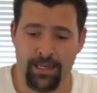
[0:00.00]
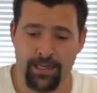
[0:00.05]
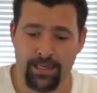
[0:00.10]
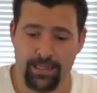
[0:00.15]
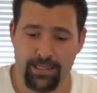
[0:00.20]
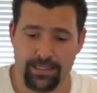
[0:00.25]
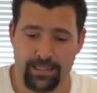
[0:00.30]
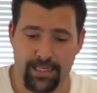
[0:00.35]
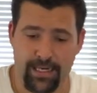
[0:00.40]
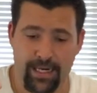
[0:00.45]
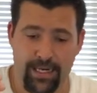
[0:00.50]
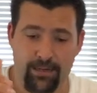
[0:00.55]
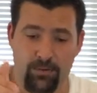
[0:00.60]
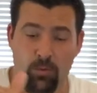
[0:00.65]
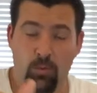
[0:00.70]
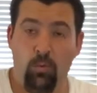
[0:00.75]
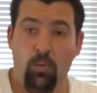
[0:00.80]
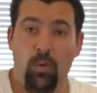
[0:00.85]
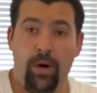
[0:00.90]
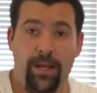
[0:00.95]
It's
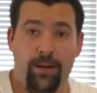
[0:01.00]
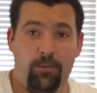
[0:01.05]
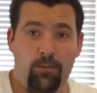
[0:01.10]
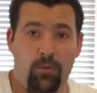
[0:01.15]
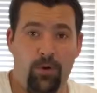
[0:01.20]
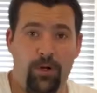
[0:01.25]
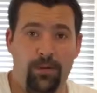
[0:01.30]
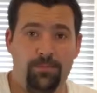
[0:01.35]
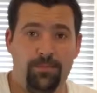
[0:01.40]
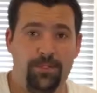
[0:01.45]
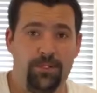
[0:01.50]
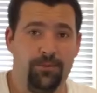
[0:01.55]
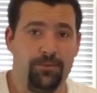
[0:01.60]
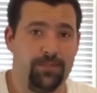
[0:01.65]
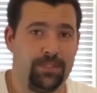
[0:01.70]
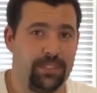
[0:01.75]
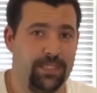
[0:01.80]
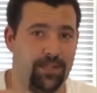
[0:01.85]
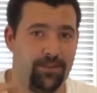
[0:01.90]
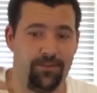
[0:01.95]
got white rum, so
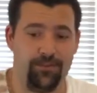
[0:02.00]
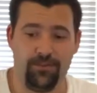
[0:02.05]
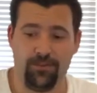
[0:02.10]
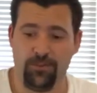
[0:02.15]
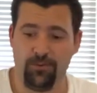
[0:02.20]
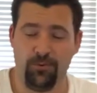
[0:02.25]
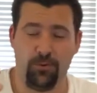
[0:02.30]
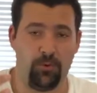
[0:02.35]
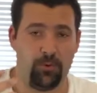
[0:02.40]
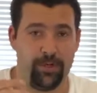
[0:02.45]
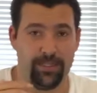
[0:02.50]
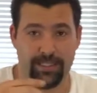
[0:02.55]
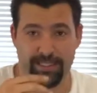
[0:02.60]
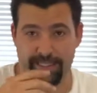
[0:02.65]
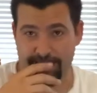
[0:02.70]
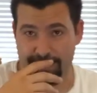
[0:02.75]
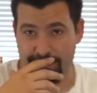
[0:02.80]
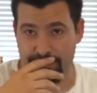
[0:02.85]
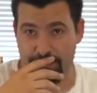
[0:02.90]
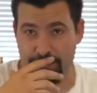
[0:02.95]
it's nothing too
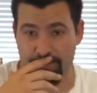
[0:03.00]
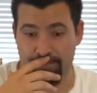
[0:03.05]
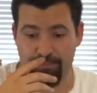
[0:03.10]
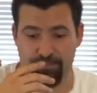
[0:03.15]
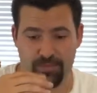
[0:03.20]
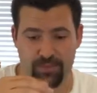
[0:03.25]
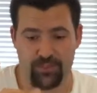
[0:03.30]
crazy there.